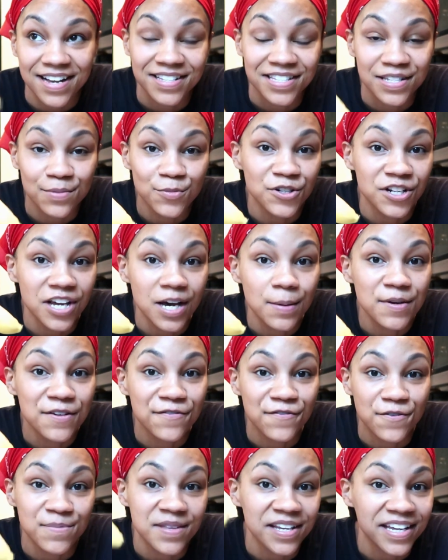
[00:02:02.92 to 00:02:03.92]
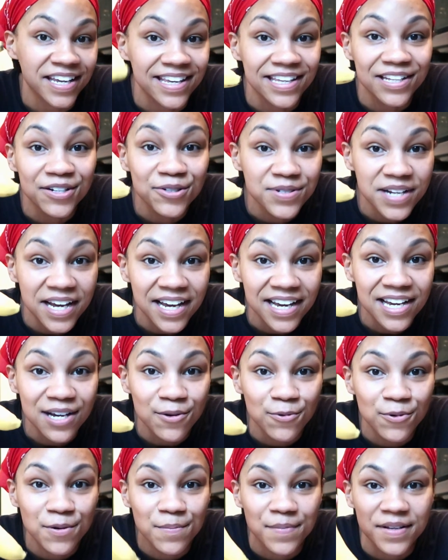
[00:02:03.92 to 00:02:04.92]
as someone coming from the keto
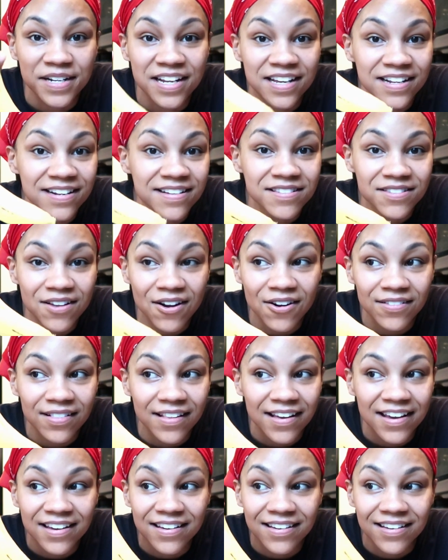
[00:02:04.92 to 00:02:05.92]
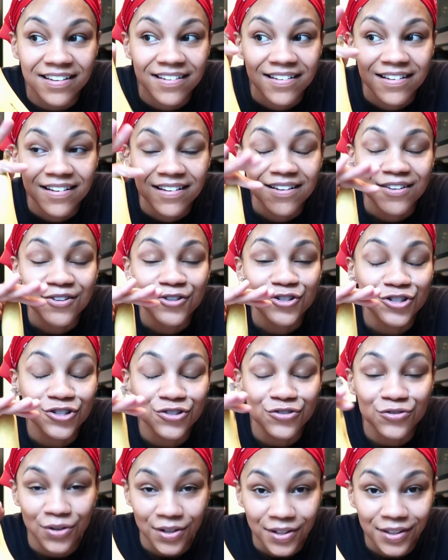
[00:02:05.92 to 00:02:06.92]
diet where bananas are like
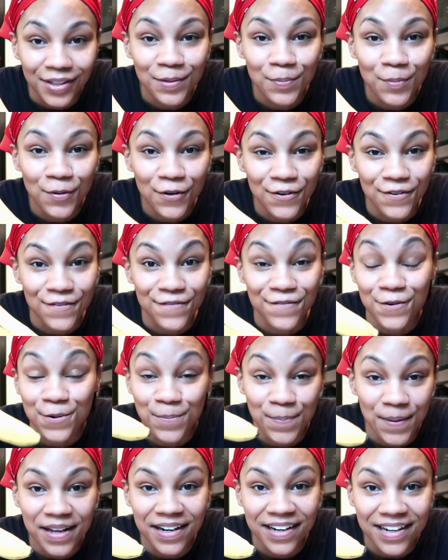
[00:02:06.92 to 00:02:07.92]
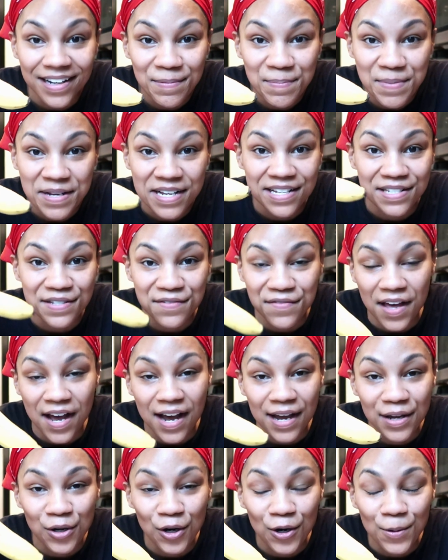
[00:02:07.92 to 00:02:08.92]
strictly forbidden because of the
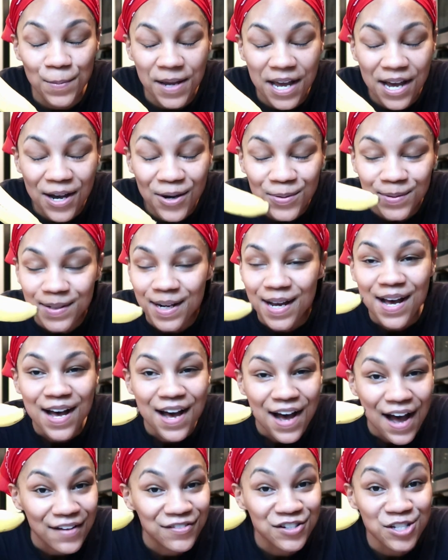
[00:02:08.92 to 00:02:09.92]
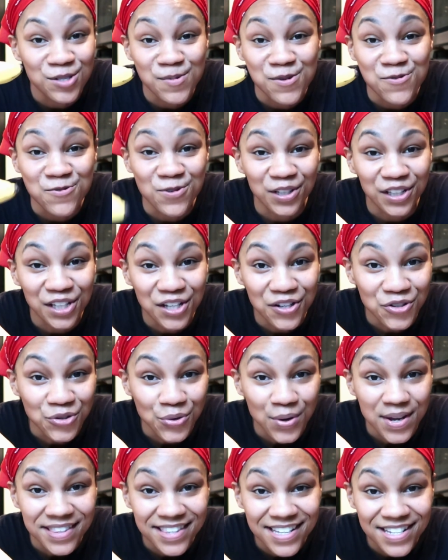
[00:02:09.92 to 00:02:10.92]
high carb count. I've just been really
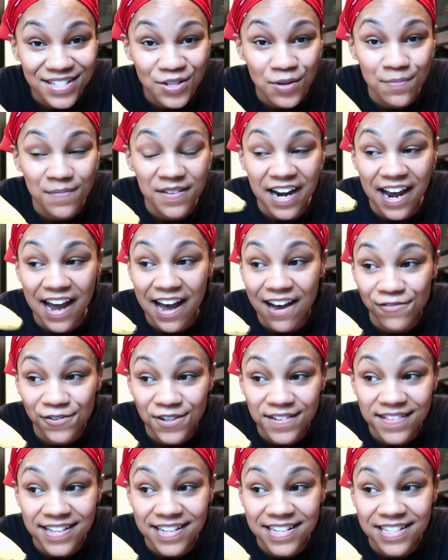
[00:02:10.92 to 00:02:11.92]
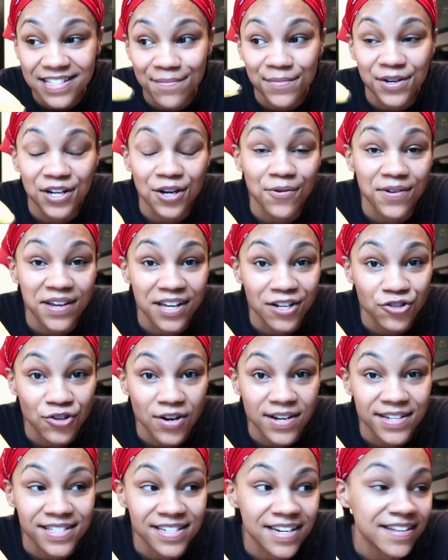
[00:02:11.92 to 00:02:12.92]
enjoying these, so I'm gonna have one of these. I'm gonna go and get
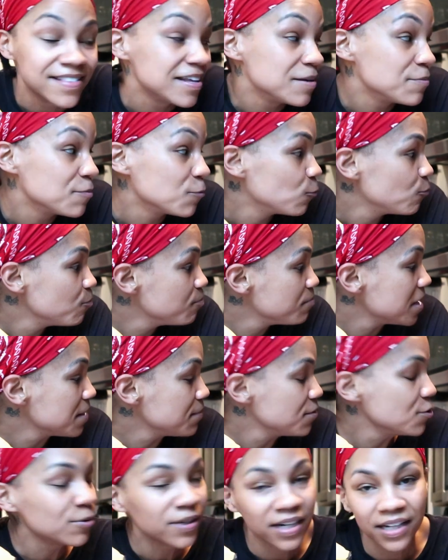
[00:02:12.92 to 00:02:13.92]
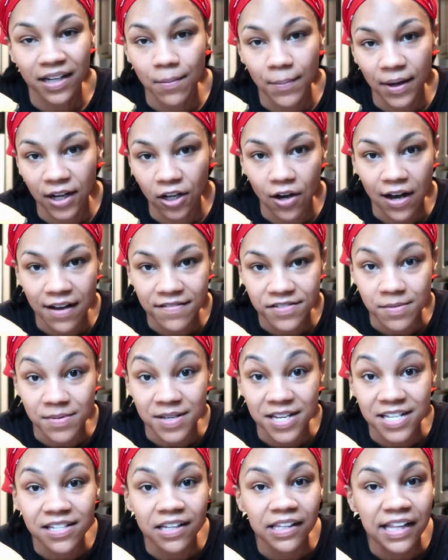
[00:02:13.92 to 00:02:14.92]
dressed, and then maybe when I come back, I'll have
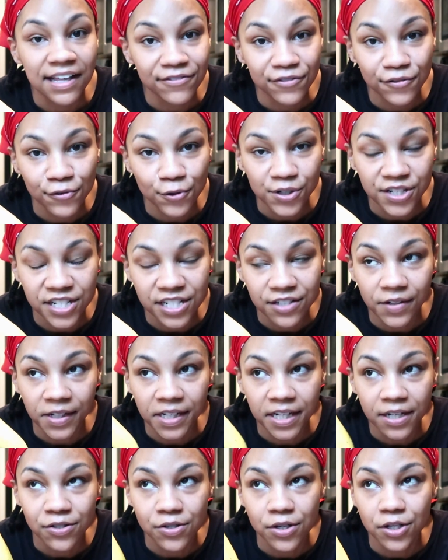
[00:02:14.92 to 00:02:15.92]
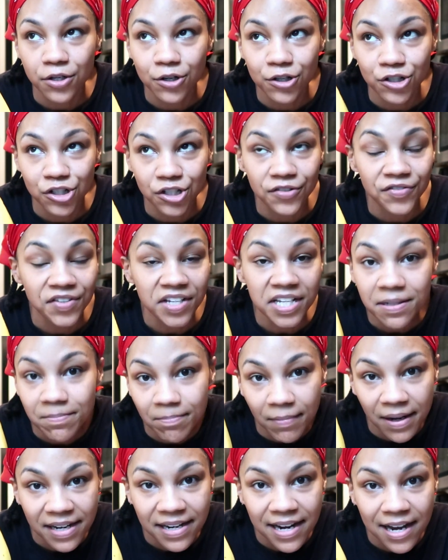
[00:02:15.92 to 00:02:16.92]
something. It's 11:14 right now, so I know I should have
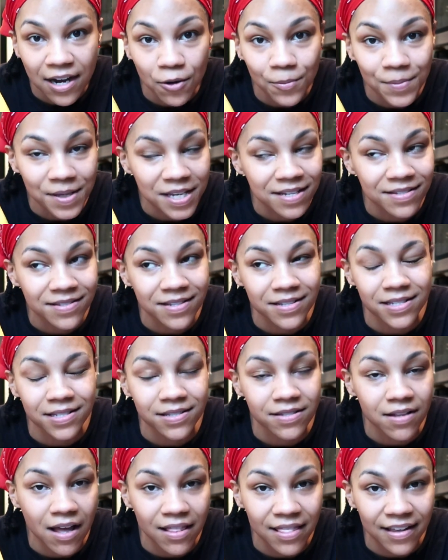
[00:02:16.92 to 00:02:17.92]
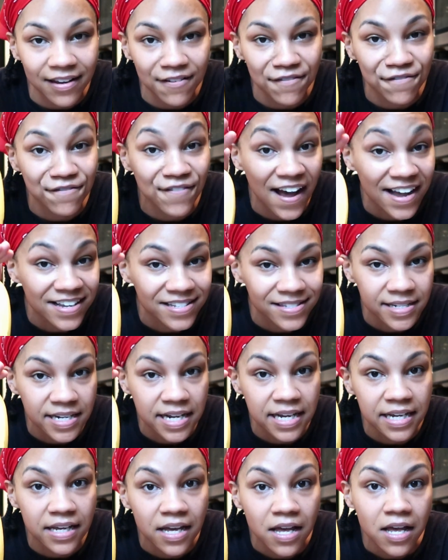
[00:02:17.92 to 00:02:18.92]
eaten by now because this is not like a
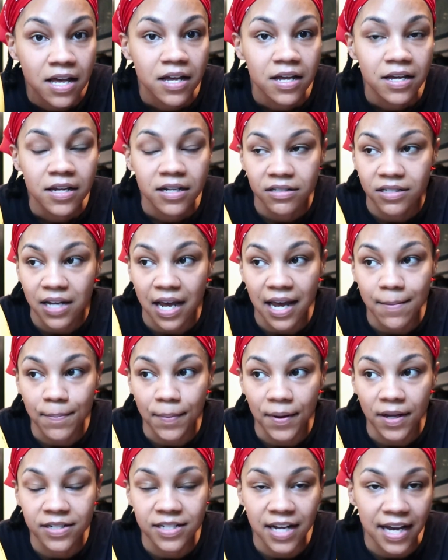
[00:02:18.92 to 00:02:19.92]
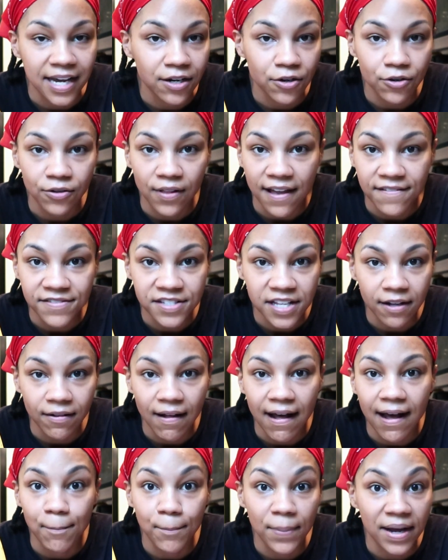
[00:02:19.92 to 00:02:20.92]
fasting type diet or
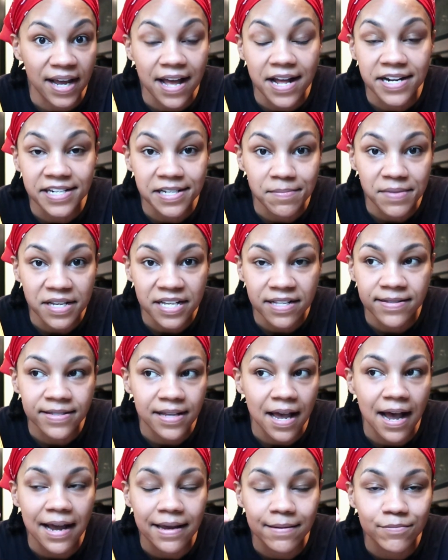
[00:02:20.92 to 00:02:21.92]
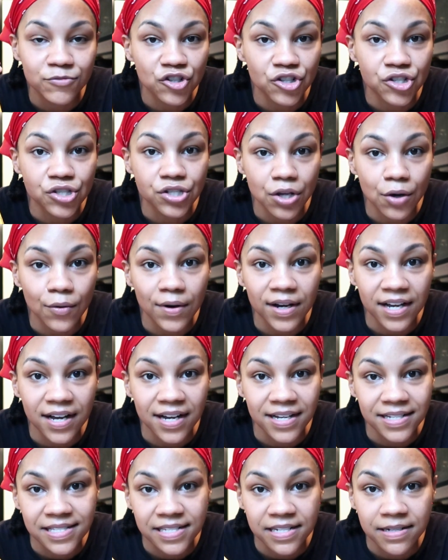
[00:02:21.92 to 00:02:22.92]
lifestyle at, by any means. I am just so
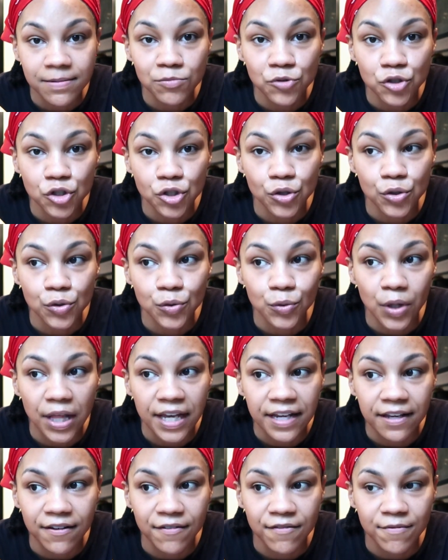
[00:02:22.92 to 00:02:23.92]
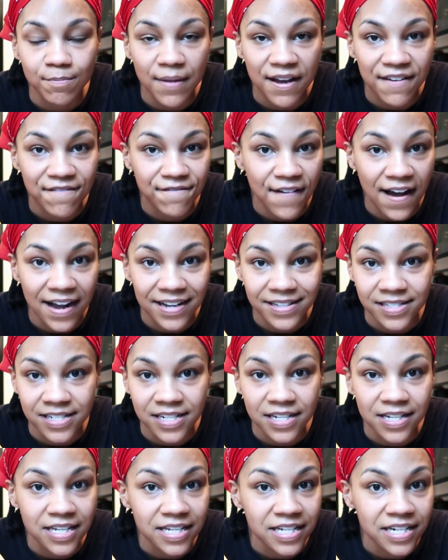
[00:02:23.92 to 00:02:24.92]
accustomed to like my
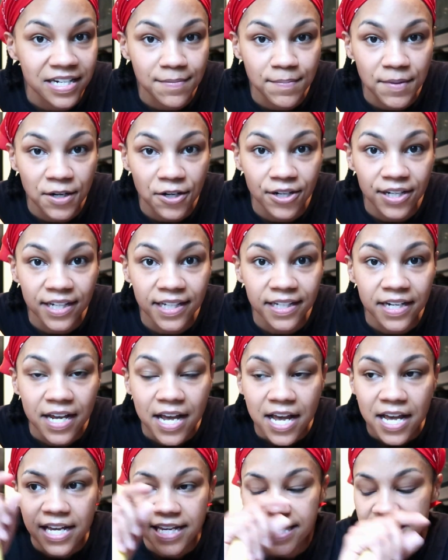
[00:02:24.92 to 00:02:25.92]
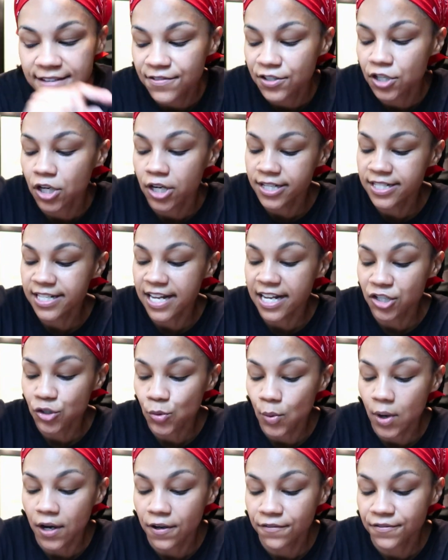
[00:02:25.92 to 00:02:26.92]
fasting eating period. Even on day
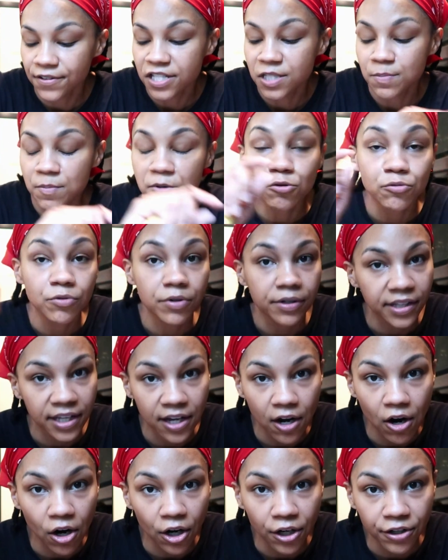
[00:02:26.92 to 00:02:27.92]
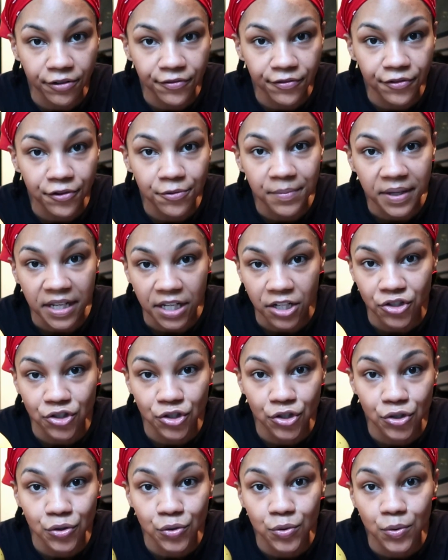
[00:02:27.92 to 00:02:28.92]
12, it's been really hard for me
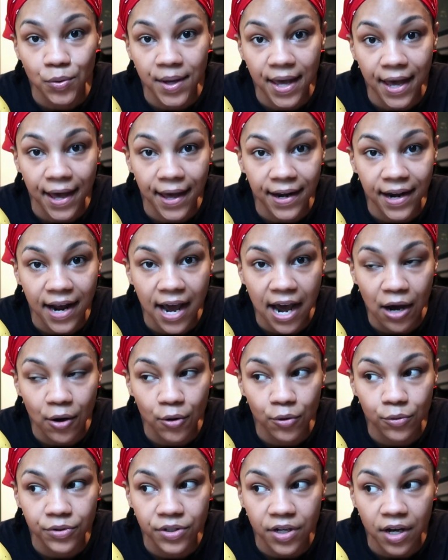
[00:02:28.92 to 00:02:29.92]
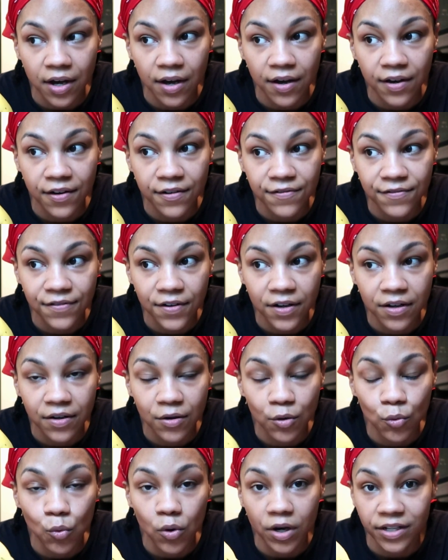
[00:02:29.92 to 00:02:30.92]
to get out of
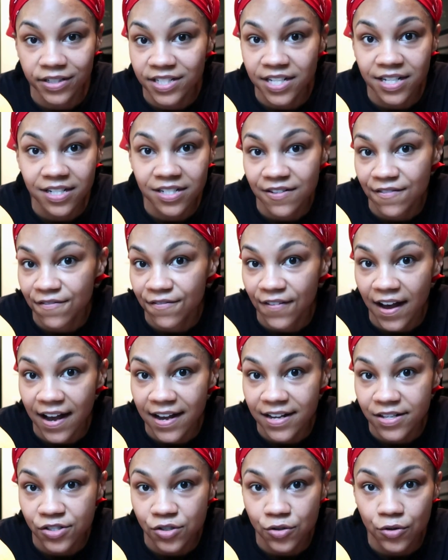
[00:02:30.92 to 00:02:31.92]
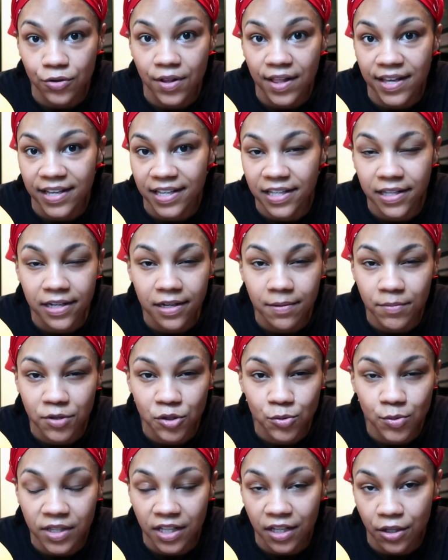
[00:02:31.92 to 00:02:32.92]
wanting to fast or like eating
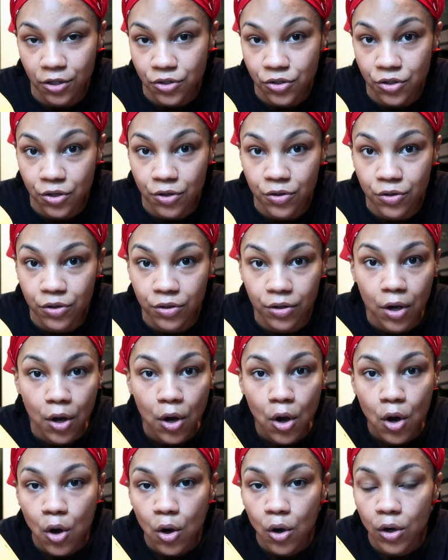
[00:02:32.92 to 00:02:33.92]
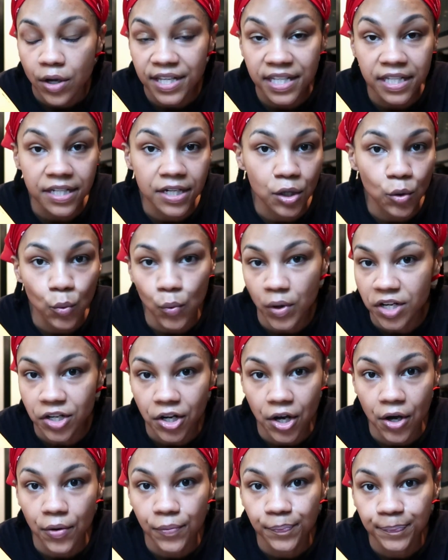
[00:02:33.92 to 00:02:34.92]
between like a certain eating
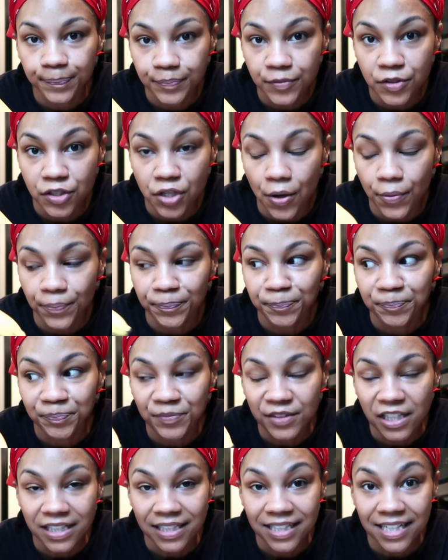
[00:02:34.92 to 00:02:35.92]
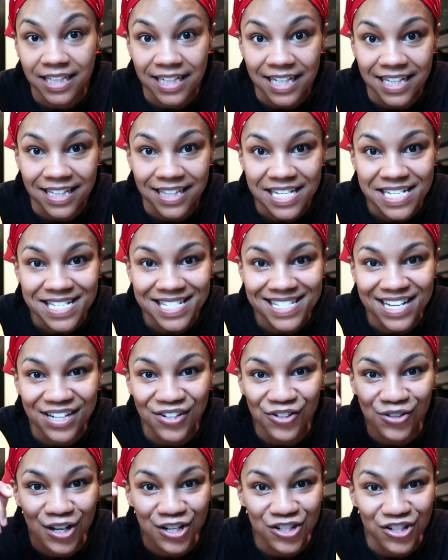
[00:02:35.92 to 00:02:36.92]
window. So gonna eat this
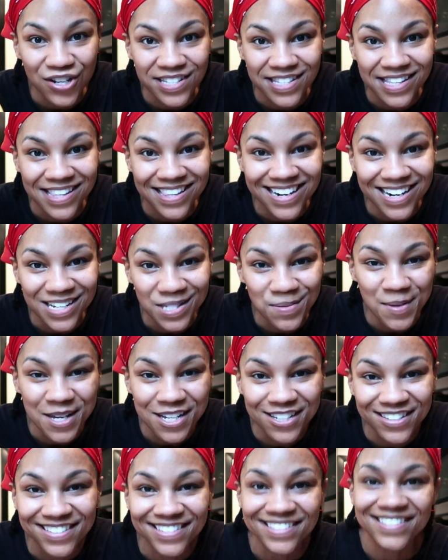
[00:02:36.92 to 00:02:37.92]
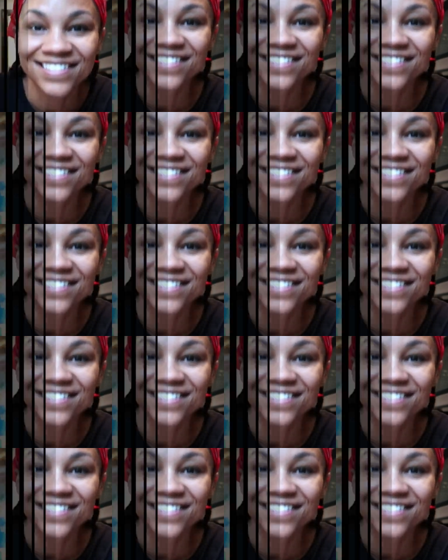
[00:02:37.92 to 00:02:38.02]
and I'll catch you guys at the next meal.